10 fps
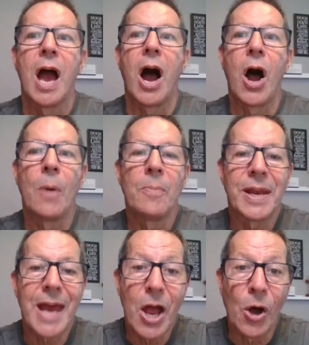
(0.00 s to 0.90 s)

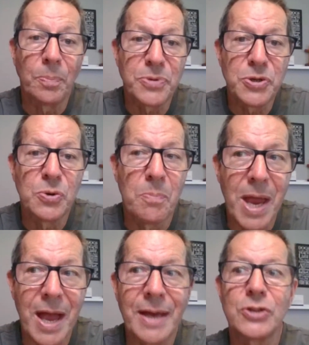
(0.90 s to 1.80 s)
and help you
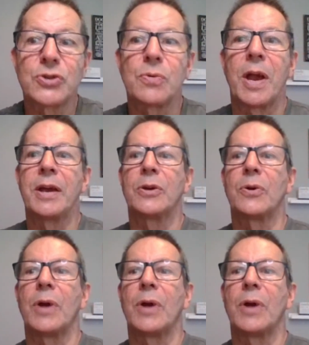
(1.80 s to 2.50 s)
manage your anger